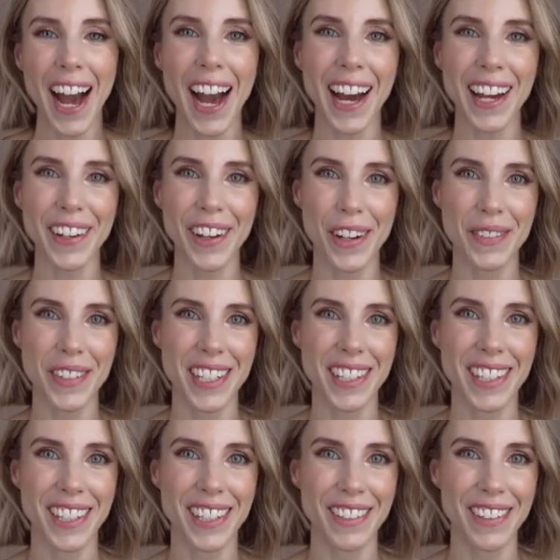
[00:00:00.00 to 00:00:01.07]
and hope to
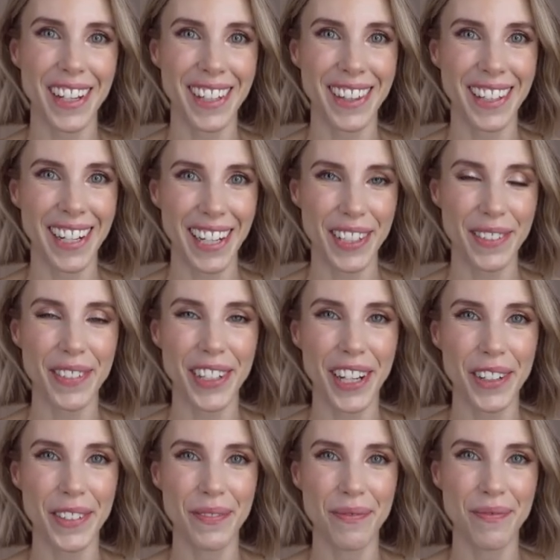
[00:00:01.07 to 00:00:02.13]
see you in the next
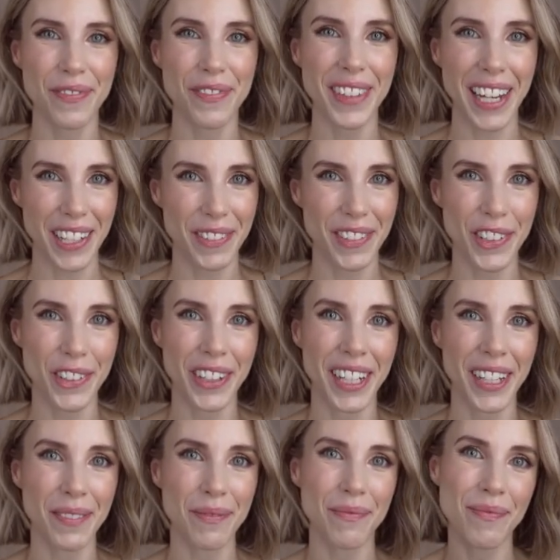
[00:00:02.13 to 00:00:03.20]
video. Thanks for
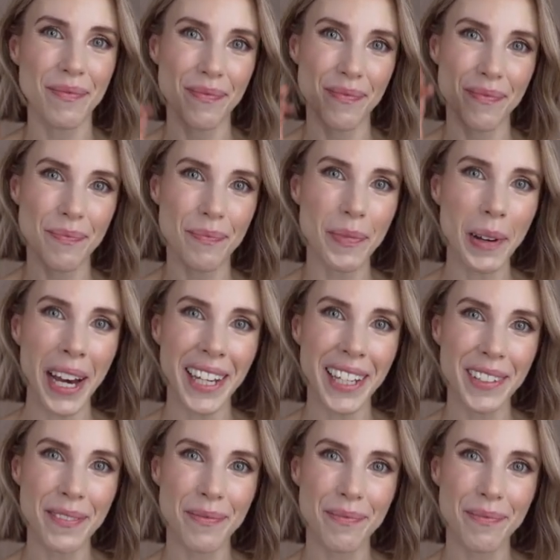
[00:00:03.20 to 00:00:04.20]
joining. Bye.